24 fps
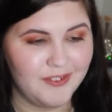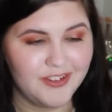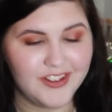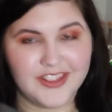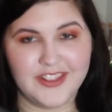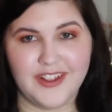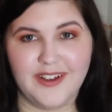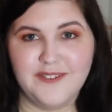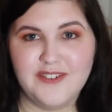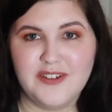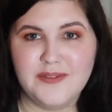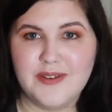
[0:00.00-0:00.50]
would
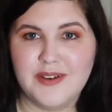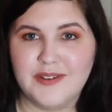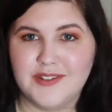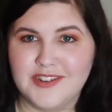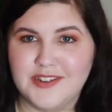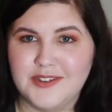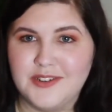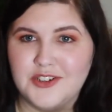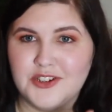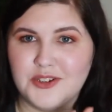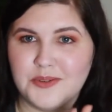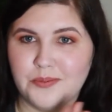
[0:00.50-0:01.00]
love to be able
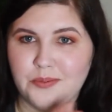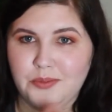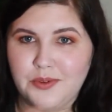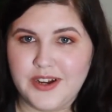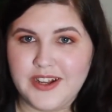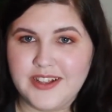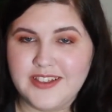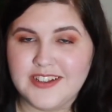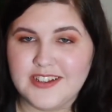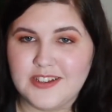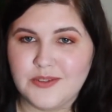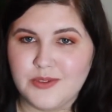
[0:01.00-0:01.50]
to just
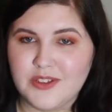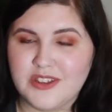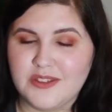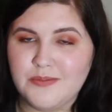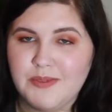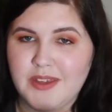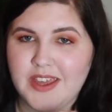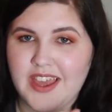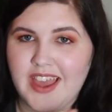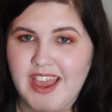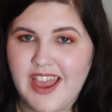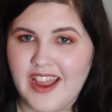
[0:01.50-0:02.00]
bring this with
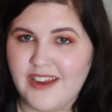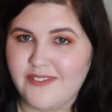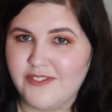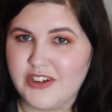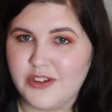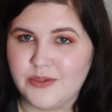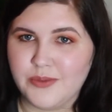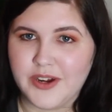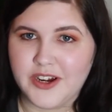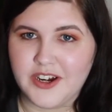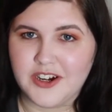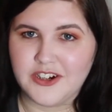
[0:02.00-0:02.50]
me
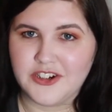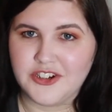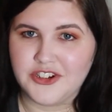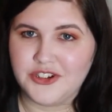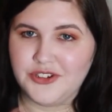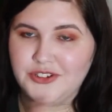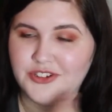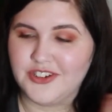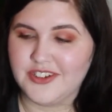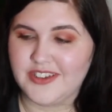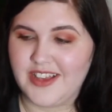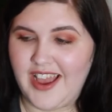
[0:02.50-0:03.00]
everywhere
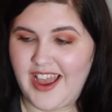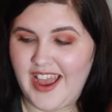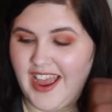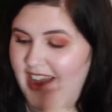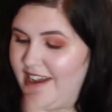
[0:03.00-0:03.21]
to just